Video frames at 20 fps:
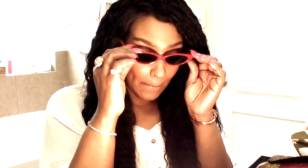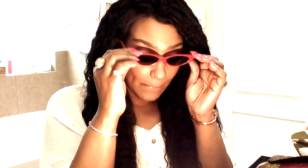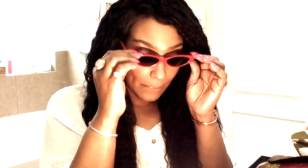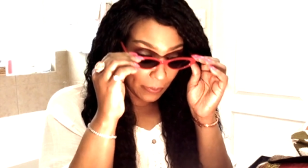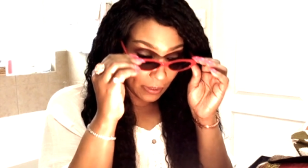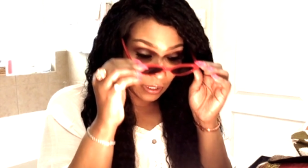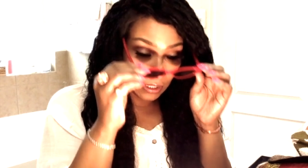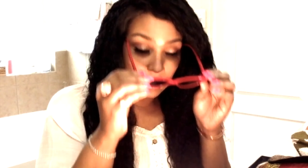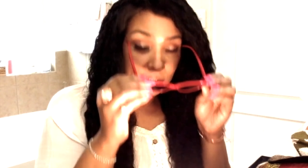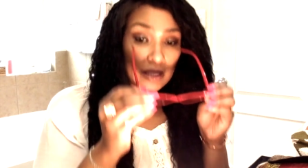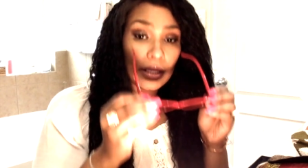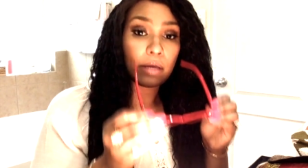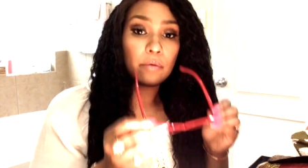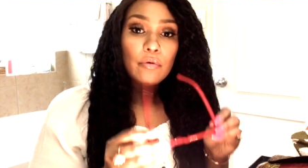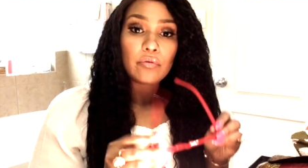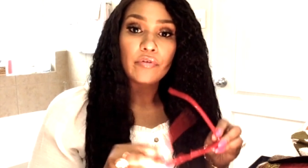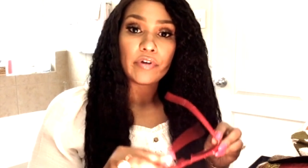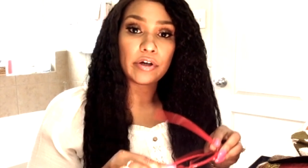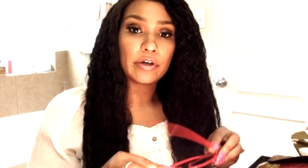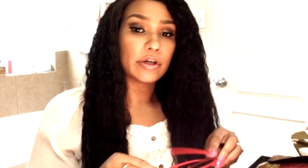But they
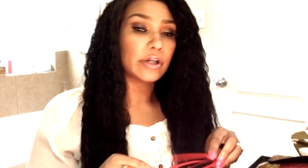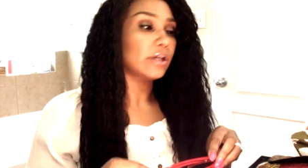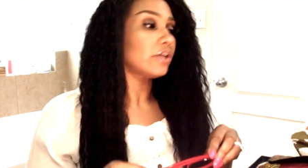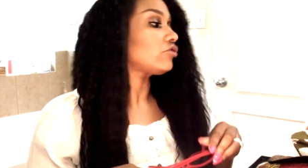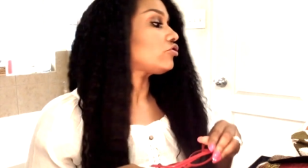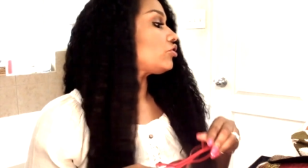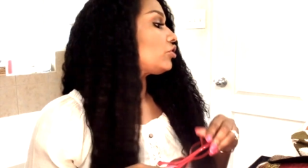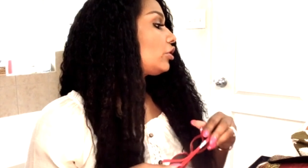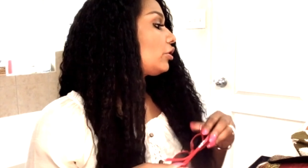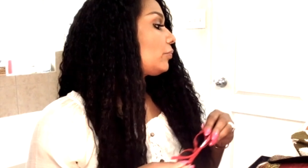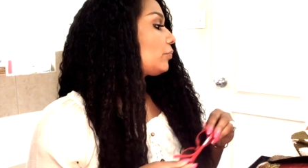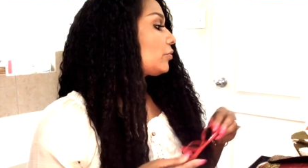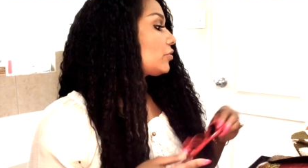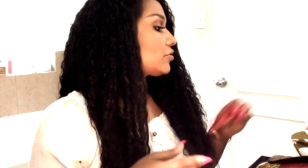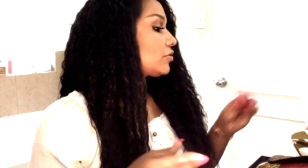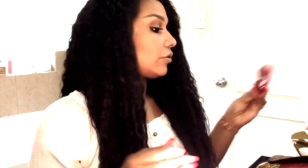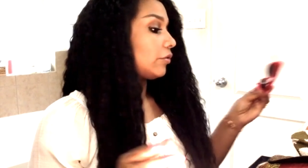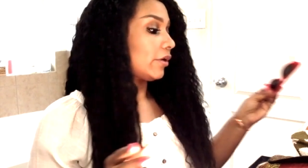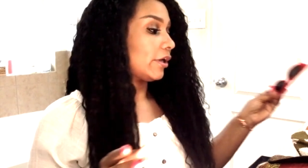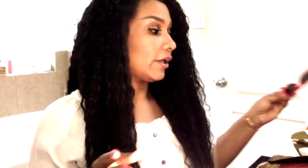were very cheap,
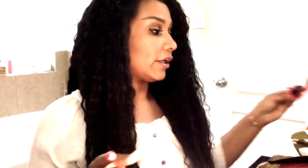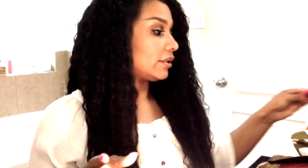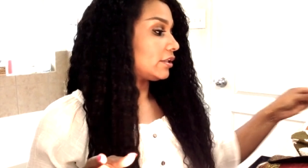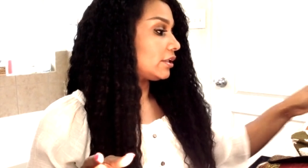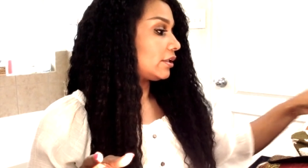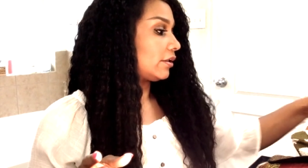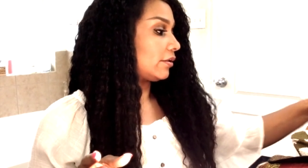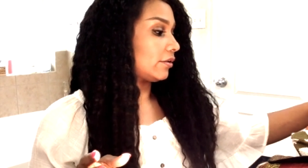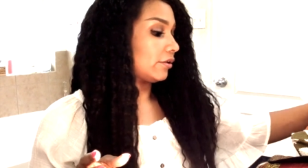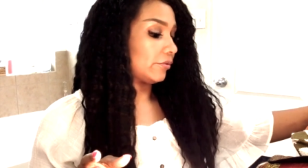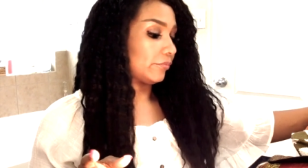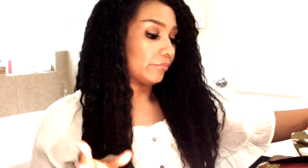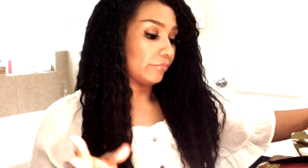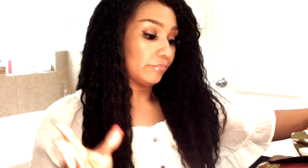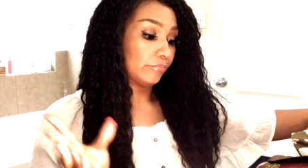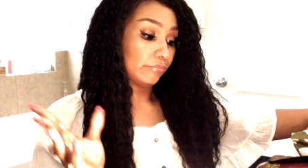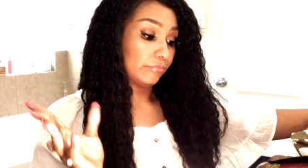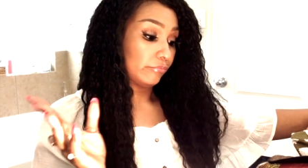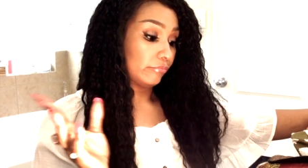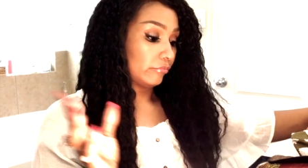so I had to get
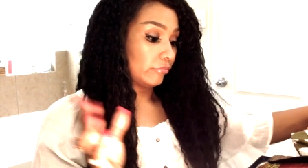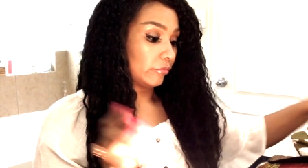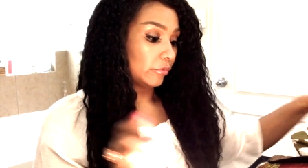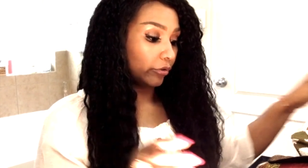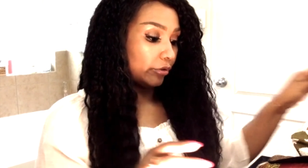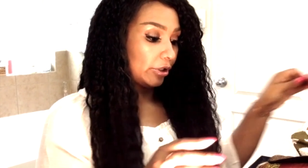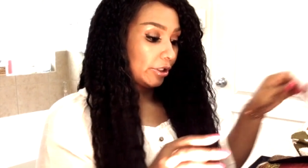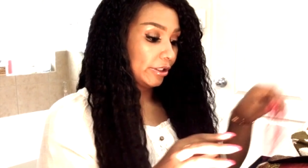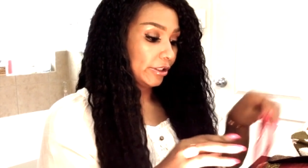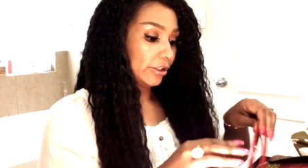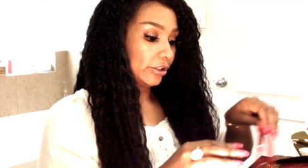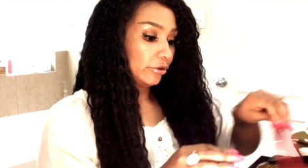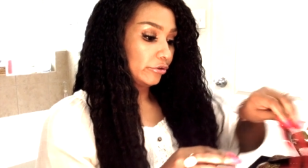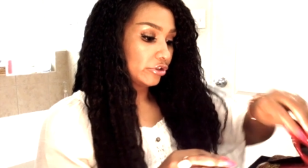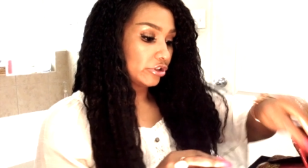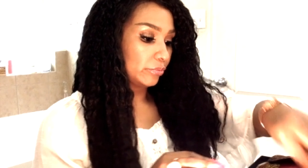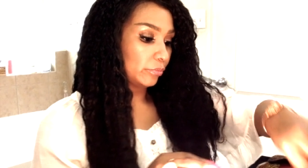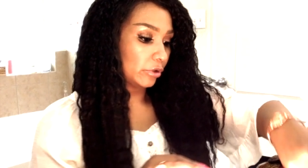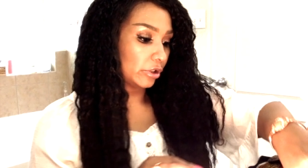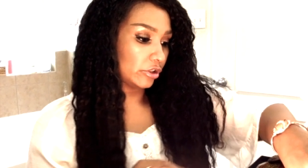them. Okay,
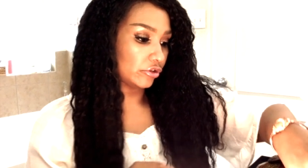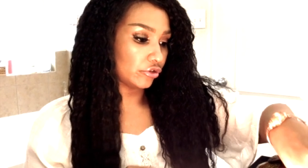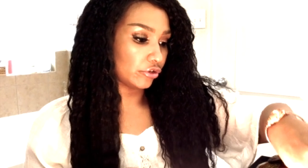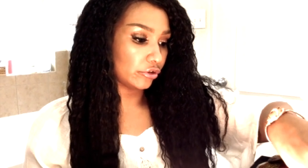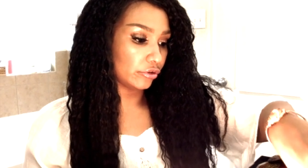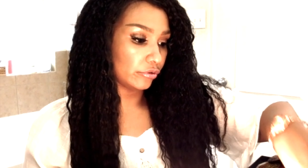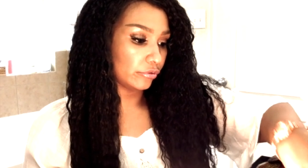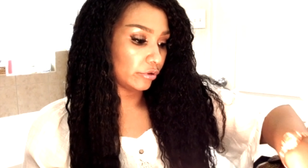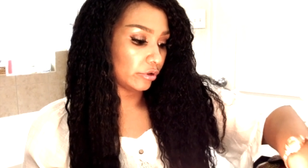guilty pleasure.